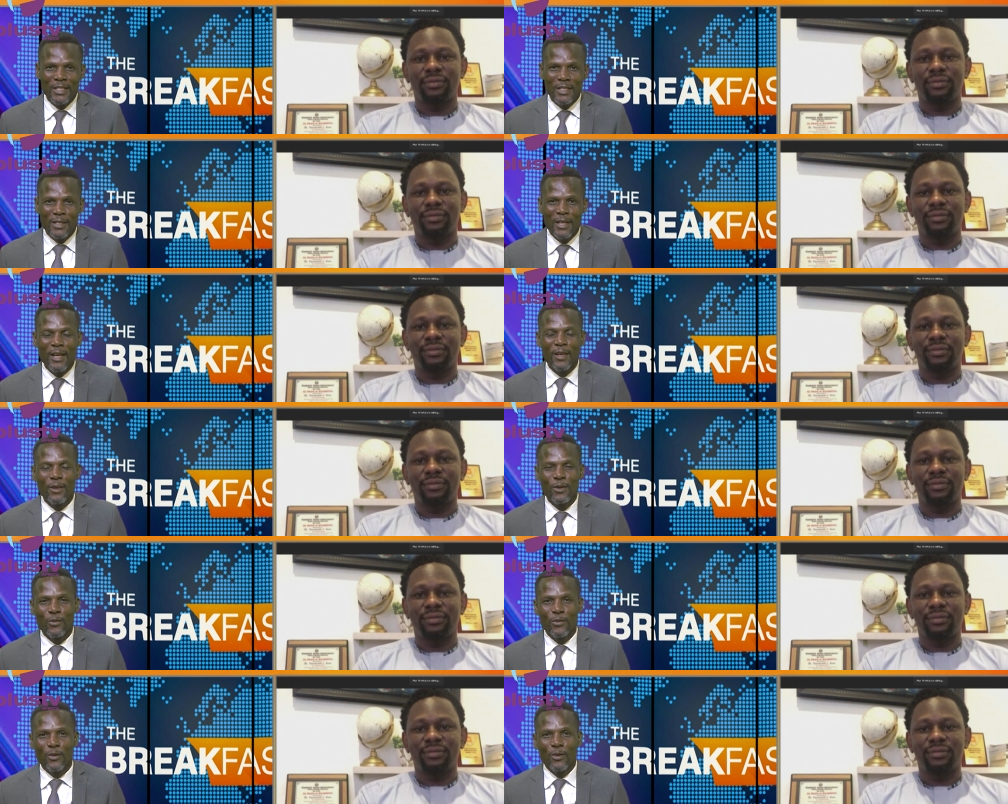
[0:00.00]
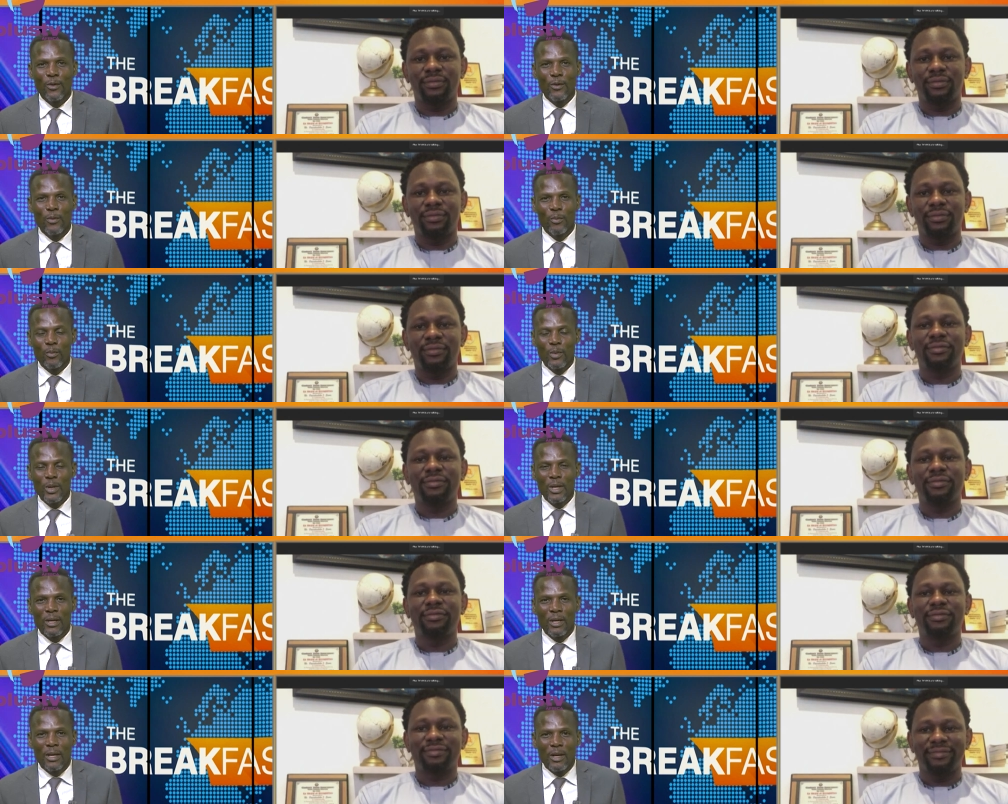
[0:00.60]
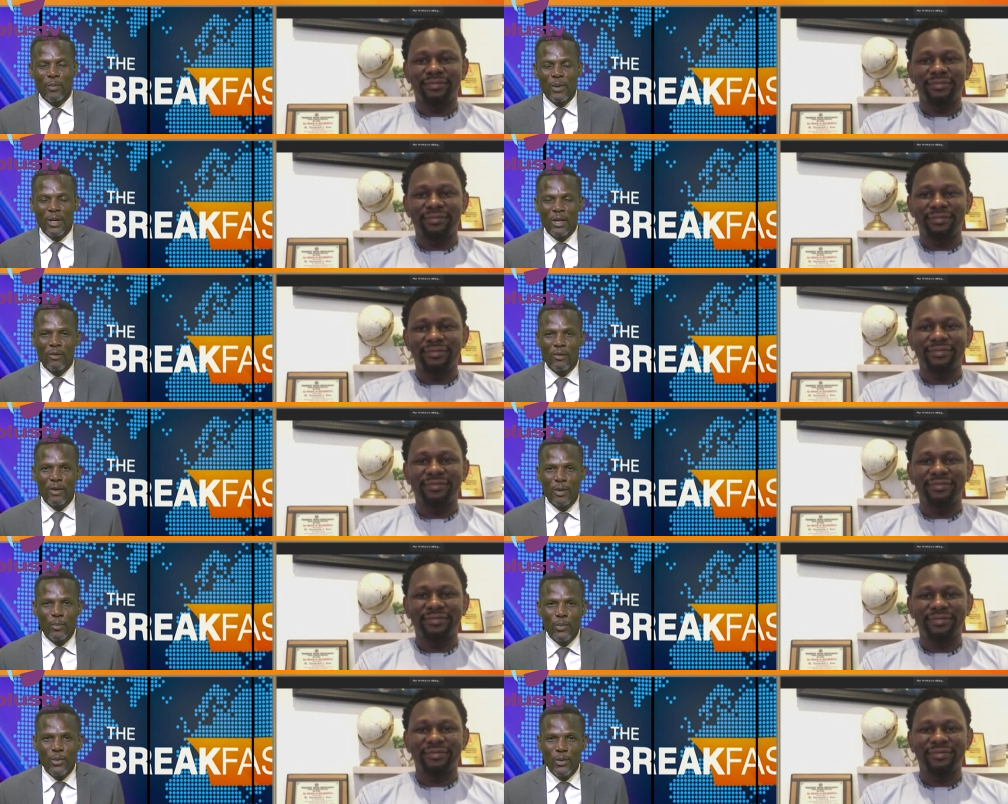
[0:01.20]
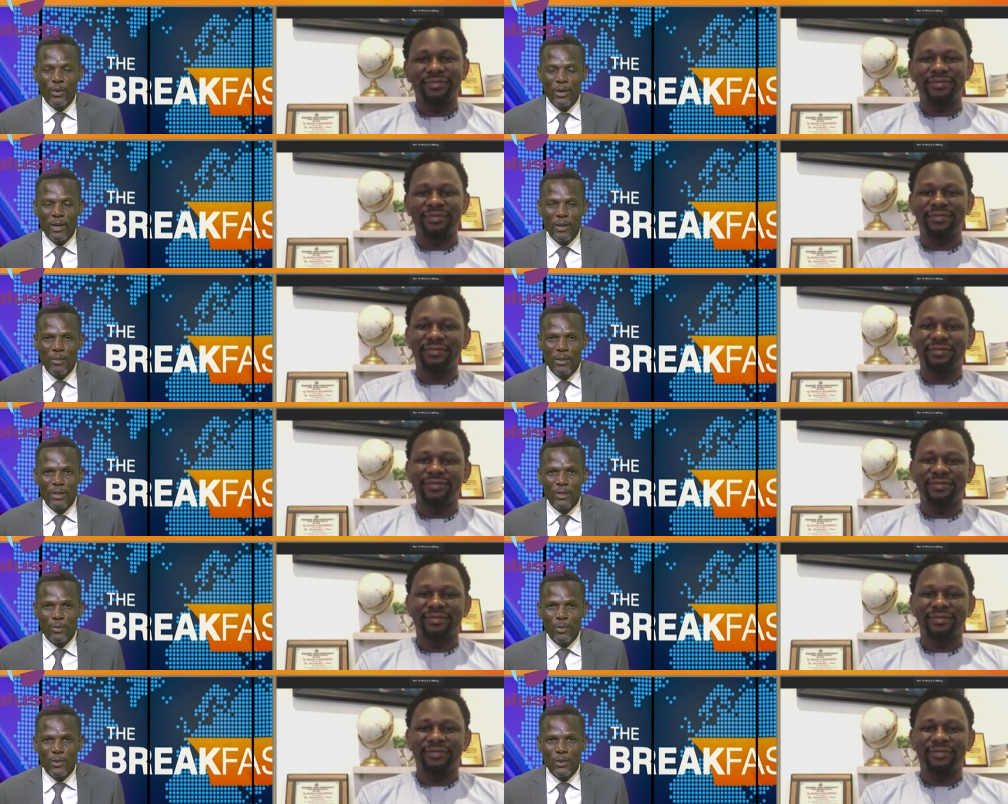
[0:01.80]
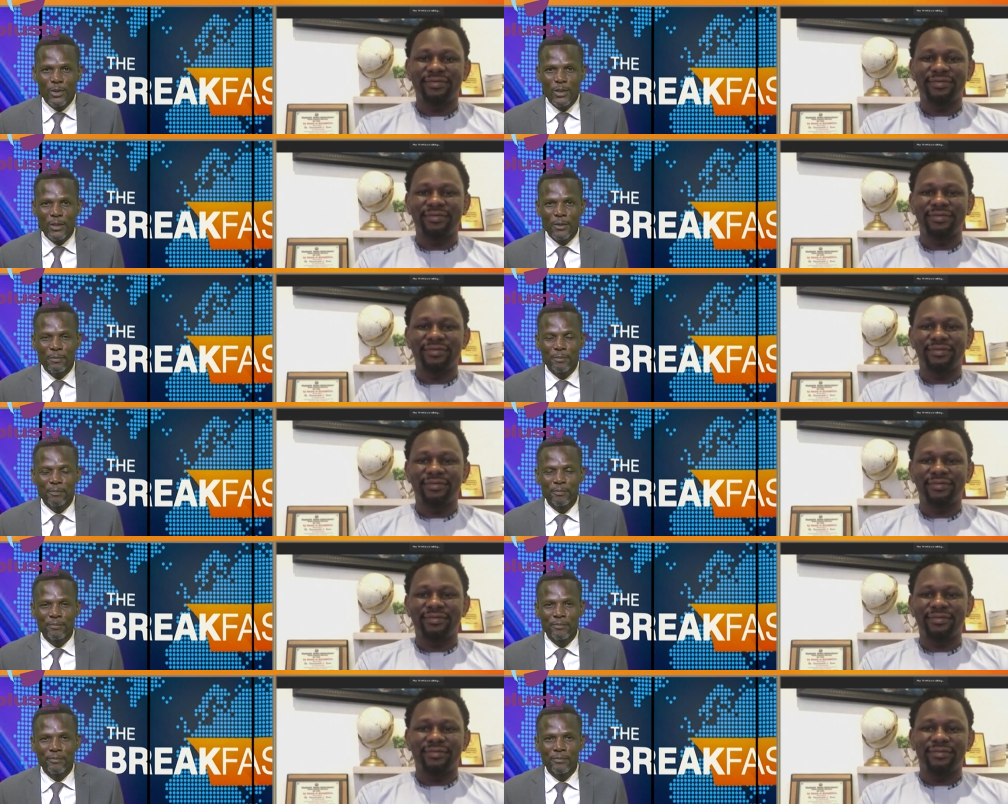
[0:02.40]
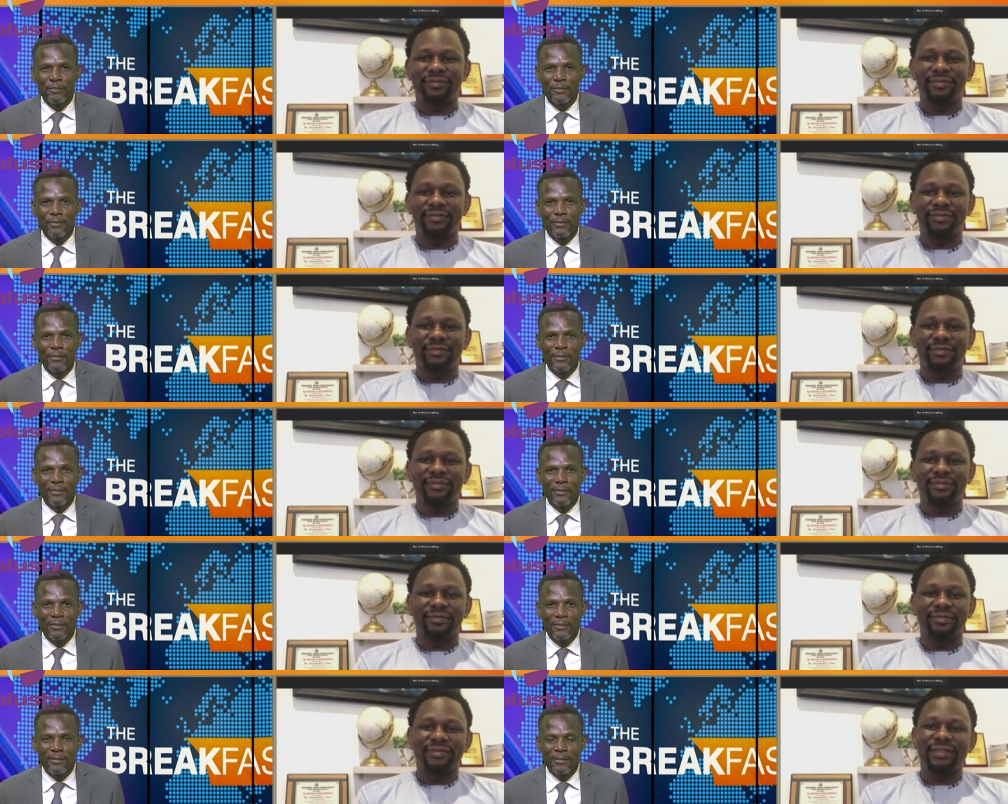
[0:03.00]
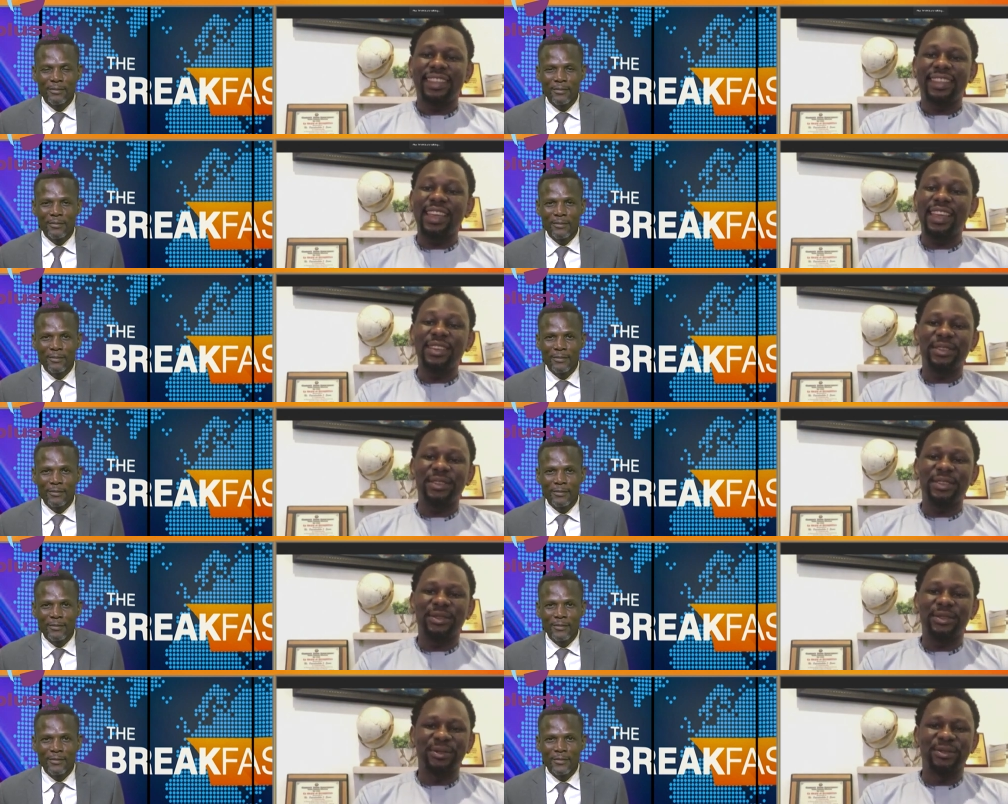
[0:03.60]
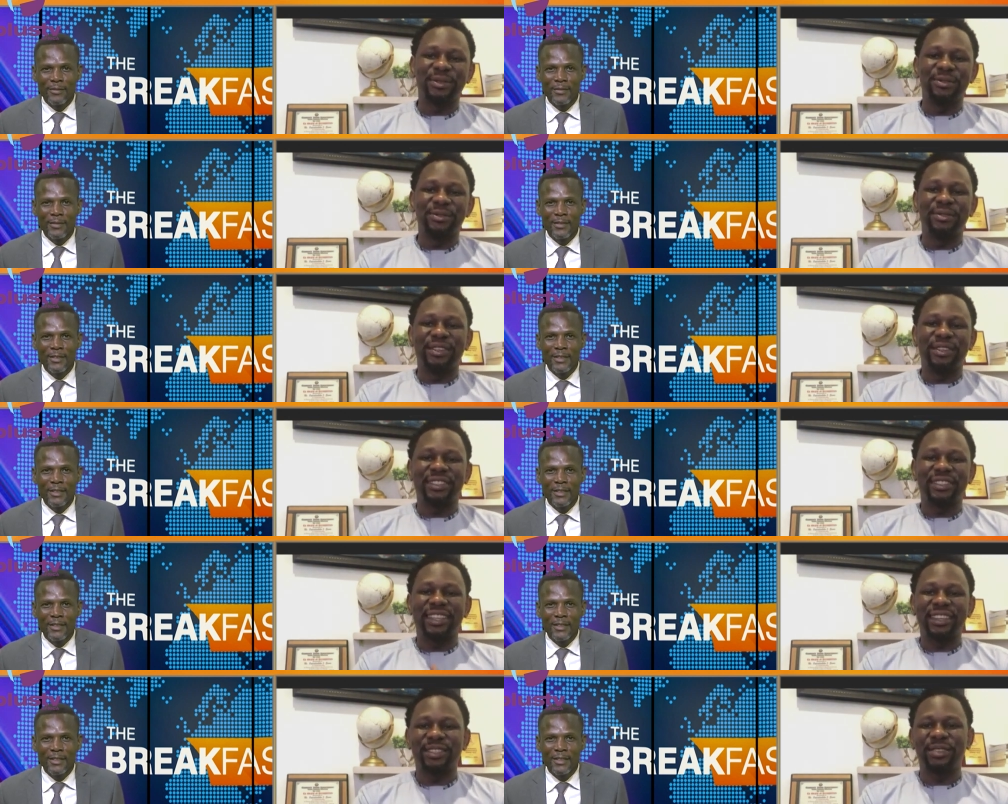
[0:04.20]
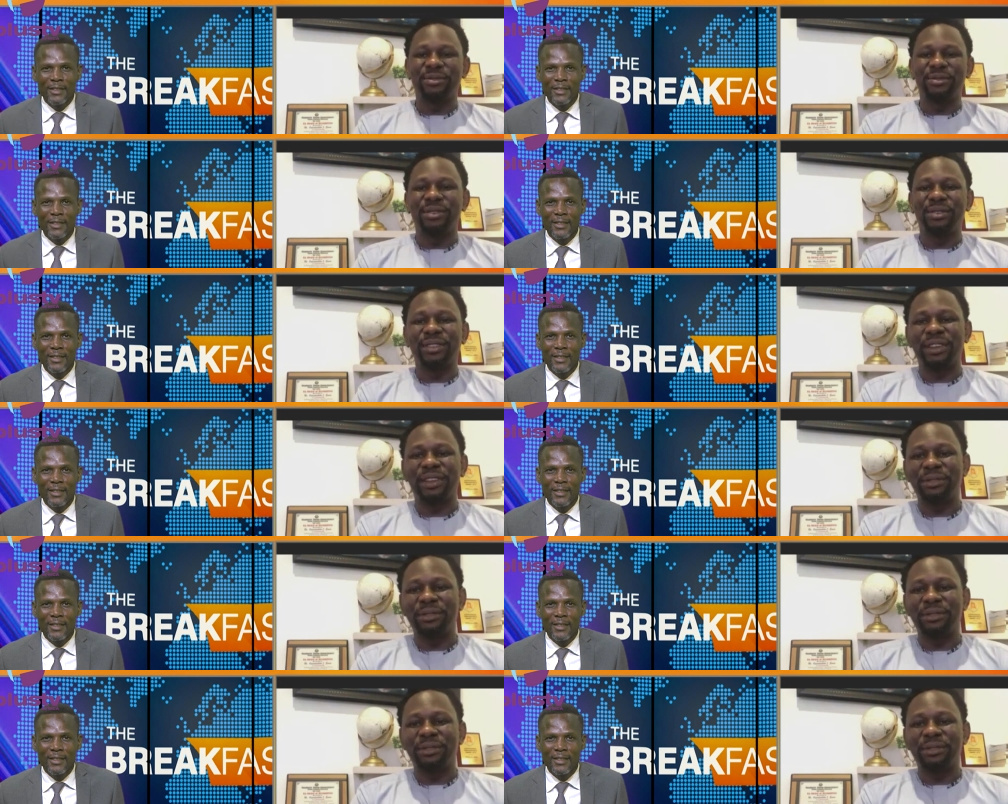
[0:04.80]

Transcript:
Speaker 1: Thank you for being a part of our program this morning. Thank
Speaker 2: you so much. Thank you so much. All